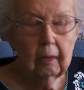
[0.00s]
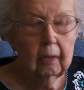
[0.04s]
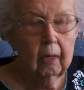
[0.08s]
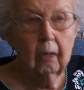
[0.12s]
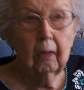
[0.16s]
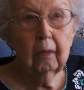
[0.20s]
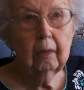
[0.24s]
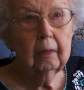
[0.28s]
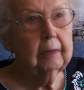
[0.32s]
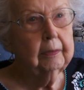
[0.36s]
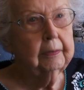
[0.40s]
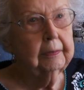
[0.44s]

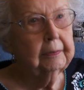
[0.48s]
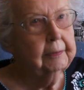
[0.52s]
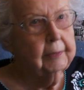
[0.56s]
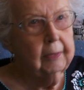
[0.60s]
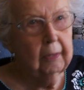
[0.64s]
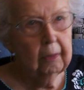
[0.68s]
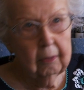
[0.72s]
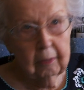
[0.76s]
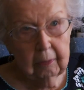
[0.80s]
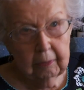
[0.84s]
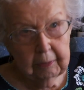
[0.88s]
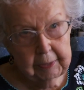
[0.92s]
all,
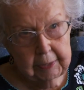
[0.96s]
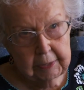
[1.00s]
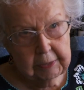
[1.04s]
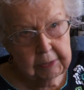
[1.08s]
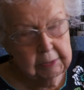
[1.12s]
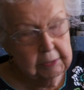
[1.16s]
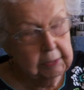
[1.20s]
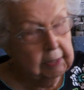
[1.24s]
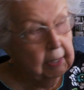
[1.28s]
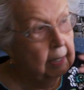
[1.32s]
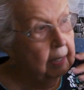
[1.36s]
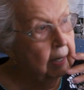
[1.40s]
all
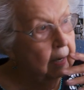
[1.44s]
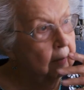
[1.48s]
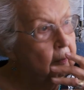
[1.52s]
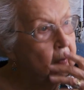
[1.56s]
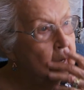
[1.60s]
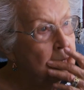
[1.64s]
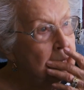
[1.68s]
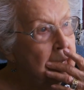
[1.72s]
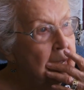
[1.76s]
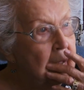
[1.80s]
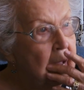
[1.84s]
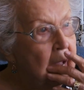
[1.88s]
this time.
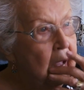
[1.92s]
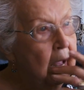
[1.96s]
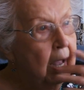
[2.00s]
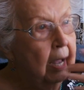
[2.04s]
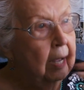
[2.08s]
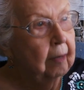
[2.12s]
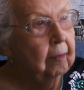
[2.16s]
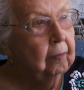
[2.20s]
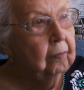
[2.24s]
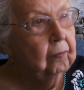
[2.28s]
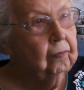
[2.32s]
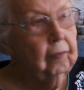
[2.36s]

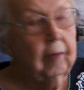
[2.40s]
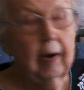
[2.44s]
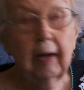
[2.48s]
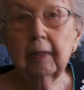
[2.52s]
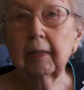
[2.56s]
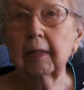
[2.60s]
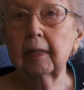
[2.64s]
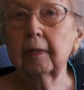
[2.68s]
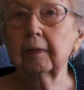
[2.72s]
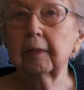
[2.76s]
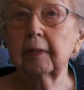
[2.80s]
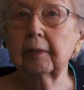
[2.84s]
And
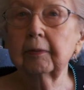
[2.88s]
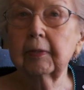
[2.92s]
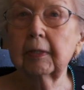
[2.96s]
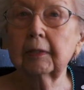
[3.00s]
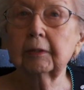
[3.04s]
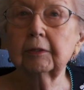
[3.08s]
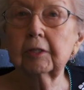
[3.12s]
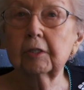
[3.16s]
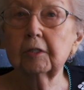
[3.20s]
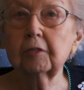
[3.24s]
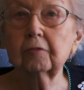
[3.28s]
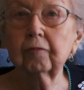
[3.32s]
finally, the
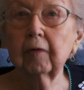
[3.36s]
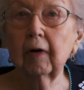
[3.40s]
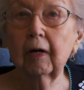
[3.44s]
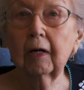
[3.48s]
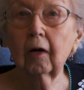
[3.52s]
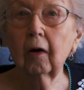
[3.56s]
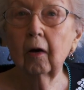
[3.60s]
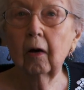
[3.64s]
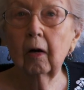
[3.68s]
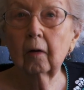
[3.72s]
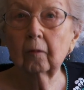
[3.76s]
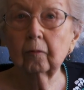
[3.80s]
thing just
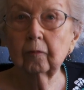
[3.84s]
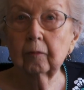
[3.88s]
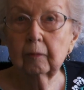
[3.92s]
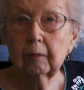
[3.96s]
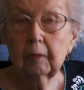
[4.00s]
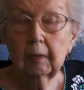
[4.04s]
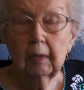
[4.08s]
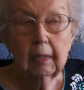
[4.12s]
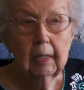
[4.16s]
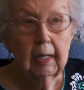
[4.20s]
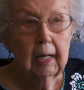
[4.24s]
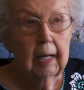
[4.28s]
fell off.
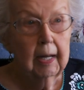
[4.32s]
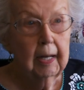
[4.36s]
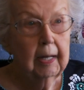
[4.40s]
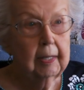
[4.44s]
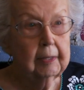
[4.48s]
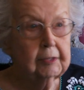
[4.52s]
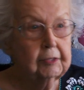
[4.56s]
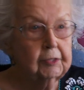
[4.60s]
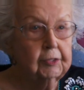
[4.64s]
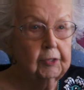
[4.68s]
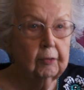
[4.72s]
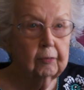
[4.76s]

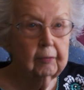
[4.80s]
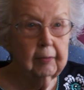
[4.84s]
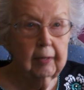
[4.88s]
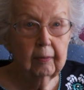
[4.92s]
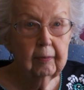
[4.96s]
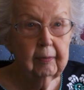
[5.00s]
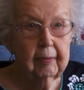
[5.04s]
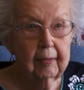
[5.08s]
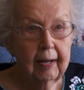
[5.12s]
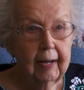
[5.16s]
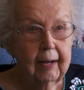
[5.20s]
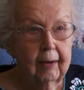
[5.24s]
And so
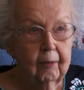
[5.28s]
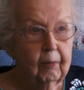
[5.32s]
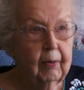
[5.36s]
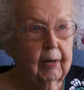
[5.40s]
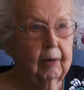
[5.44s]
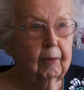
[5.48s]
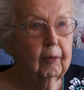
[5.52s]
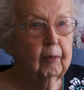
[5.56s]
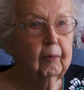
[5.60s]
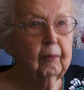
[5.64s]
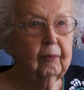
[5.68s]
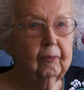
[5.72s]
the,
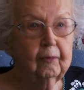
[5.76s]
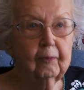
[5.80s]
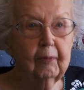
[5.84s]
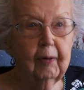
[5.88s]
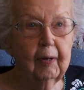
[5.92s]
we were